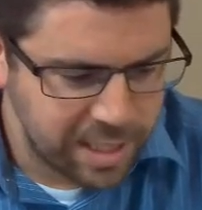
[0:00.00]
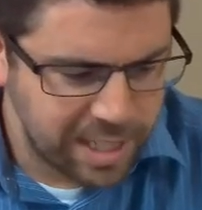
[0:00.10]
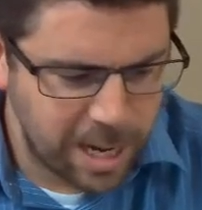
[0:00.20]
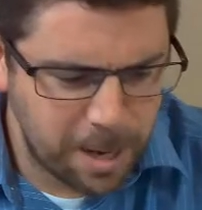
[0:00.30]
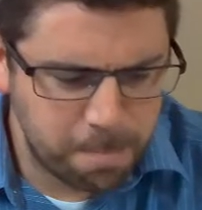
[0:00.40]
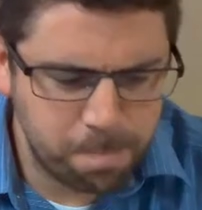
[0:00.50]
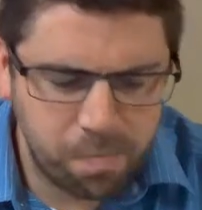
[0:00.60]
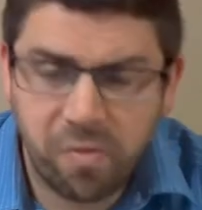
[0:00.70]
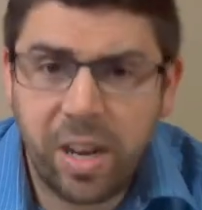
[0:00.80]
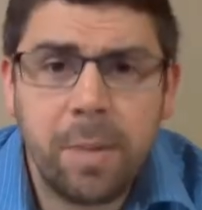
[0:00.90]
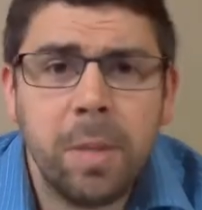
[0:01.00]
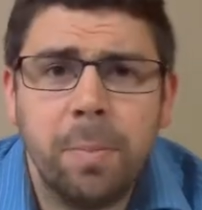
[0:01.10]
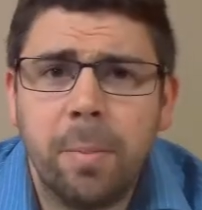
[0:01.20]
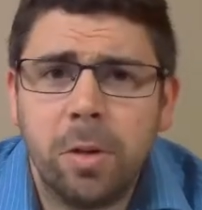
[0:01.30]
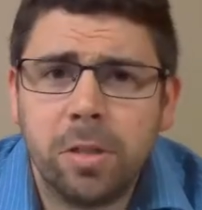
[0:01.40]
um, family
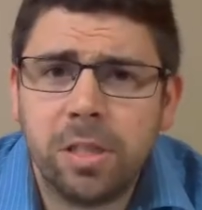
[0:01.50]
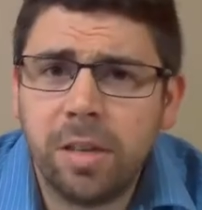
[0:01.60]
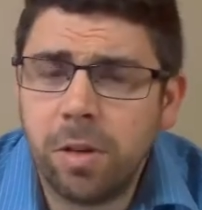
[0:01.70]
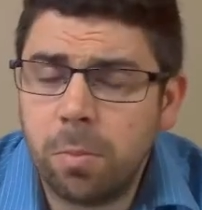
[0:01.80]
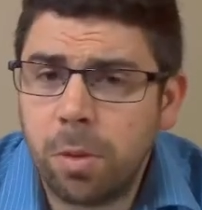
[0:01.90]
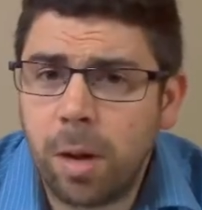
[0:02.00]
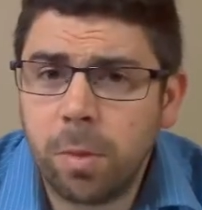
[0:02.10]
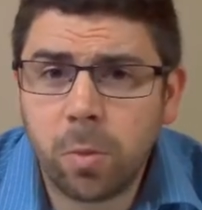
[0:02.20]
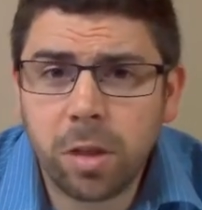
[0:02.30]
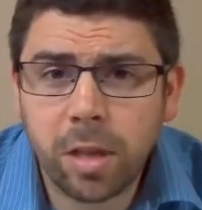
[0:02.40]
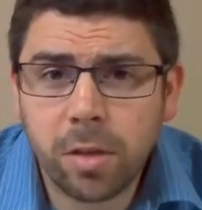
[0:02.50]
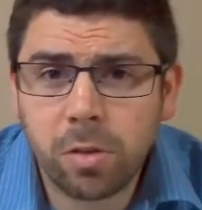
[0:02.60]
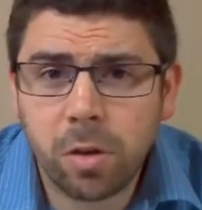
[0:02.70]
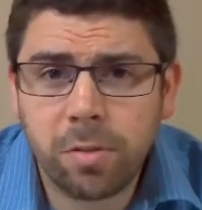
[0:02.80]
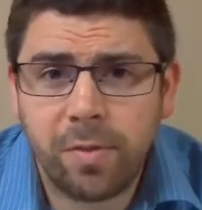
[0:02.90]
members even probably within
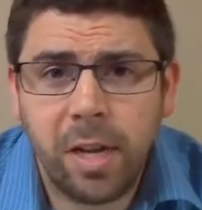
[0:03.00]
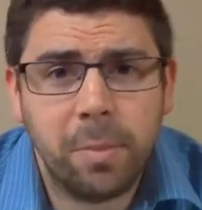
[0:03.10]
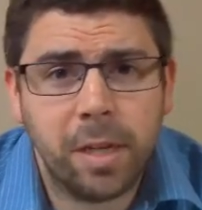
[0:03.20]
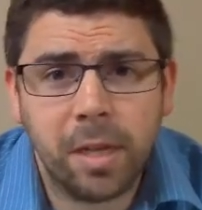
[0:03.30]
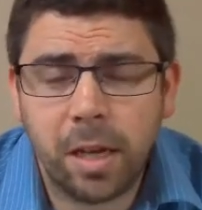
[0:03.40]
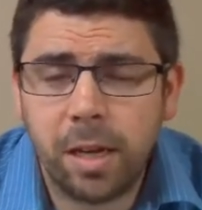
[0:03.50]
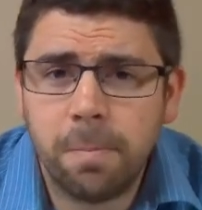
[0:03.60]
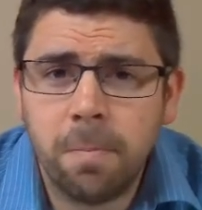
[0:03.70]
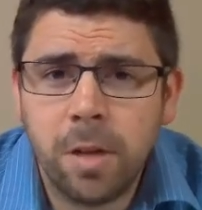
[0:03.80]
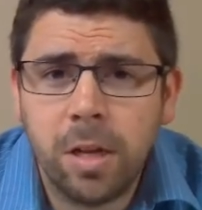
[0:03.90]
your own family um,